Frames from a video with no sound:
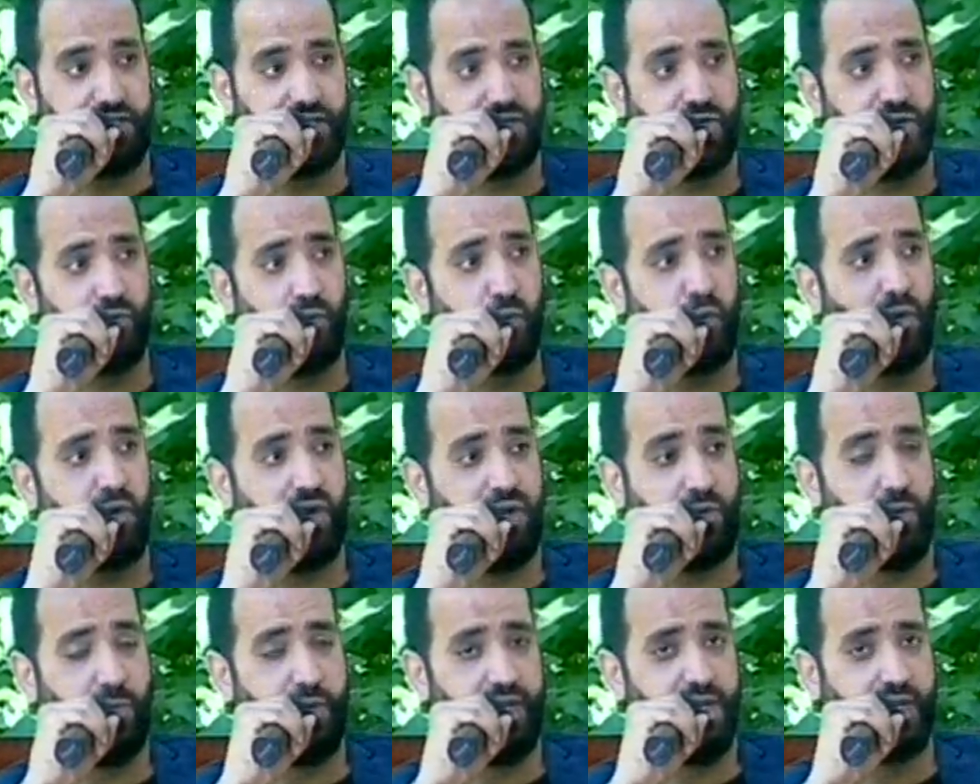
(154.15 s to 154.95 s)
So
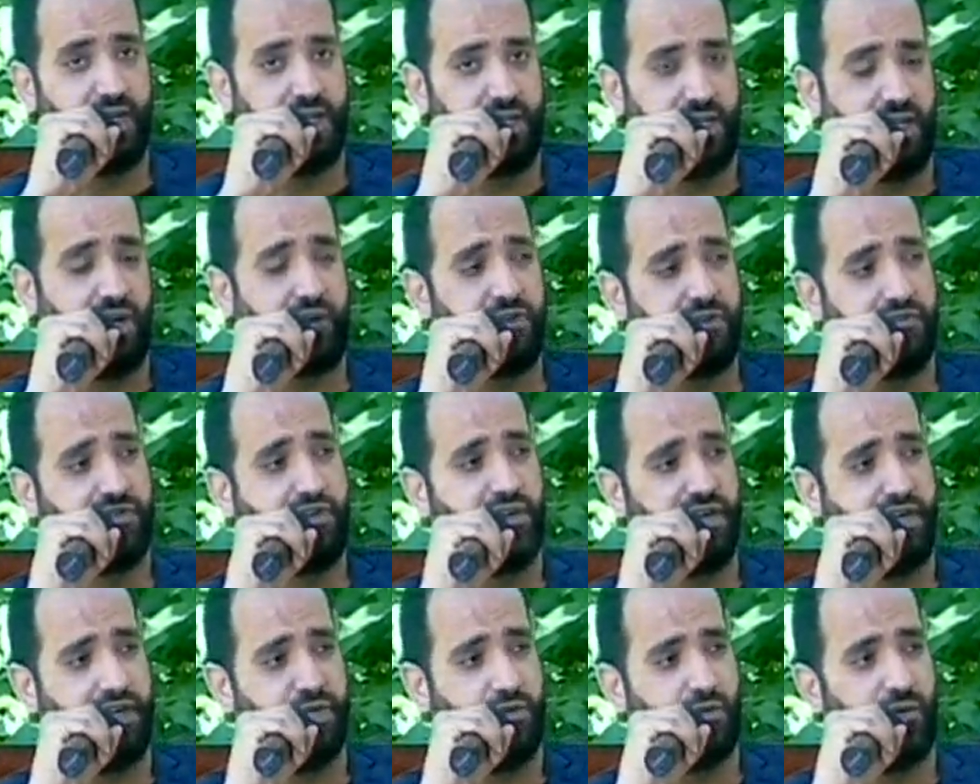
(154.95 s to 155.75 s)
we
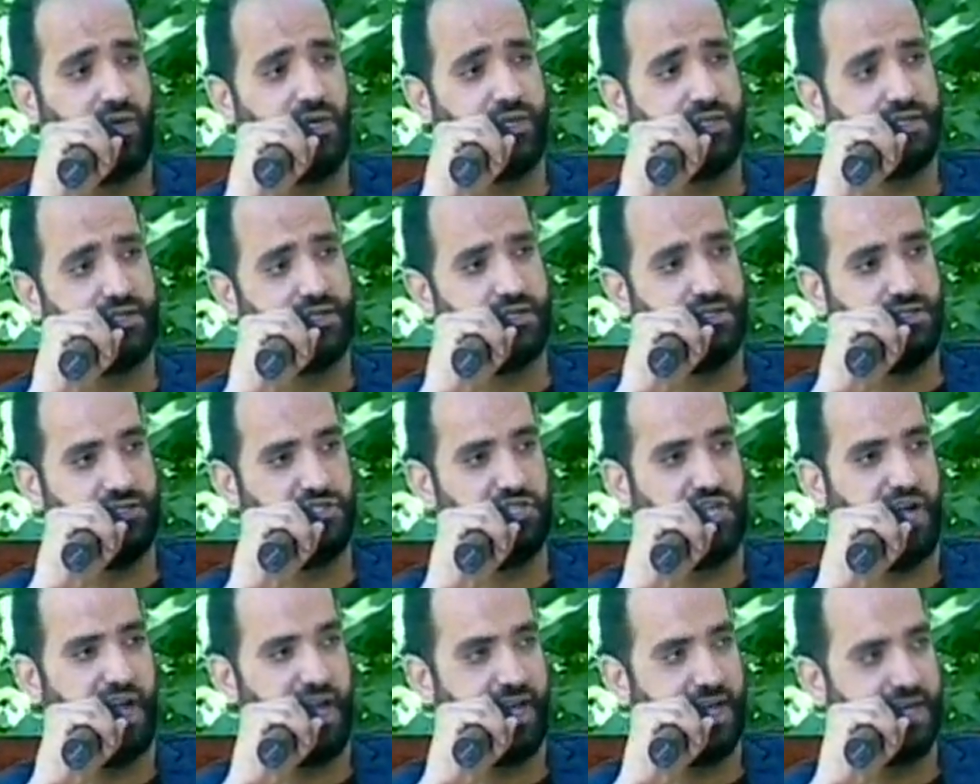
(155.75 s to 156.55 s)
clarified what
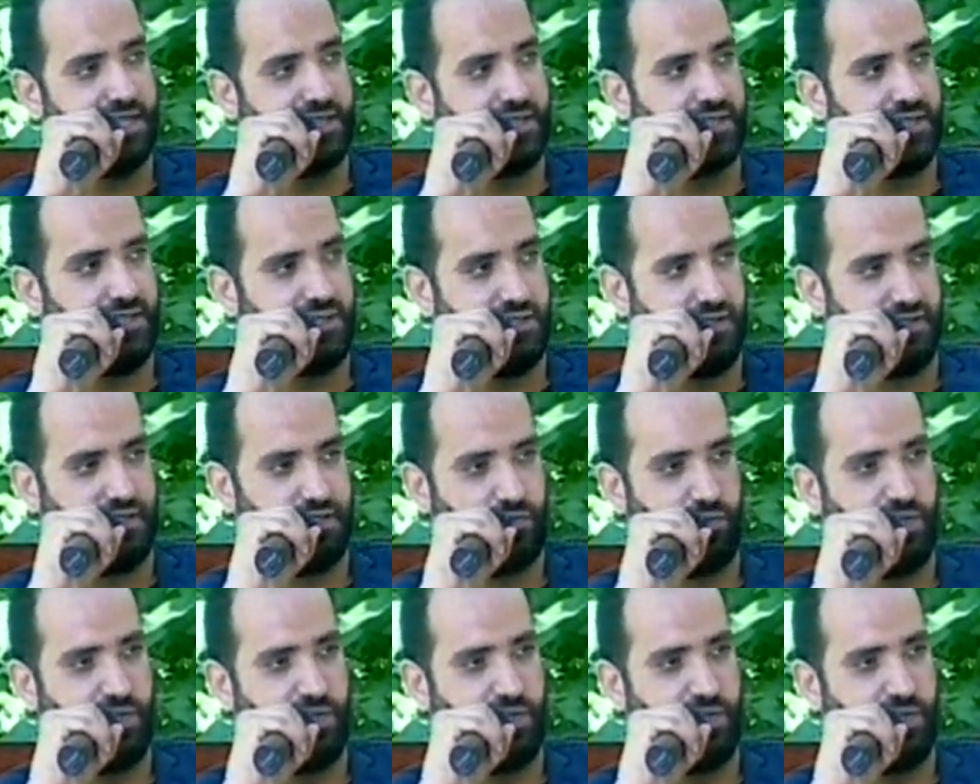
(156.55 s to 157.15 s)
jihad is.